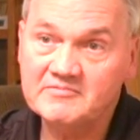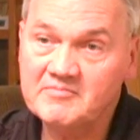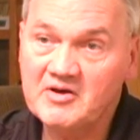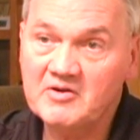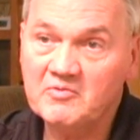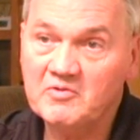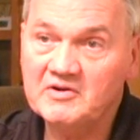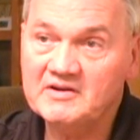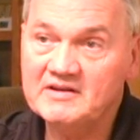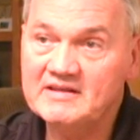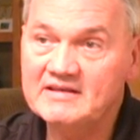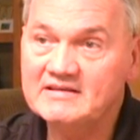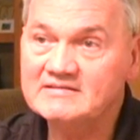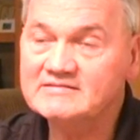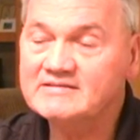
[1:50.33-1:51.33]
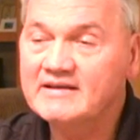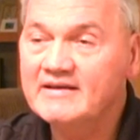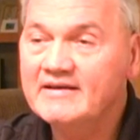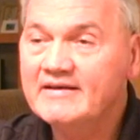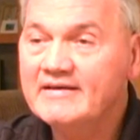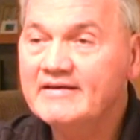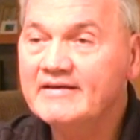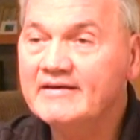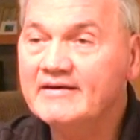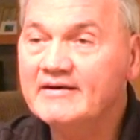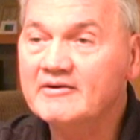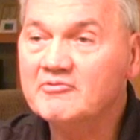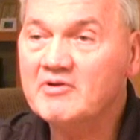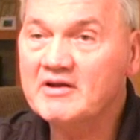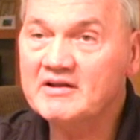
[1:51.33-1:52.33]
no matter what it is.
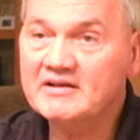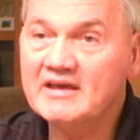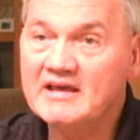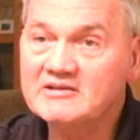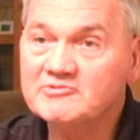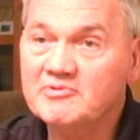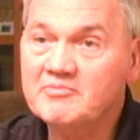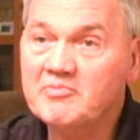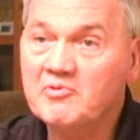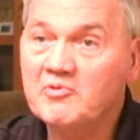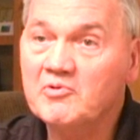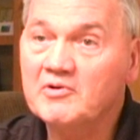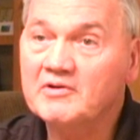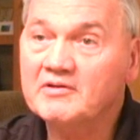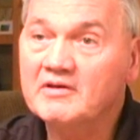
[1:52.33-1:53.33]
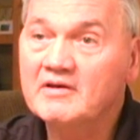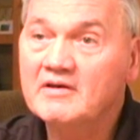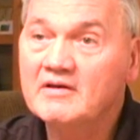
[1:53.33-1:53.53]
Write a case report.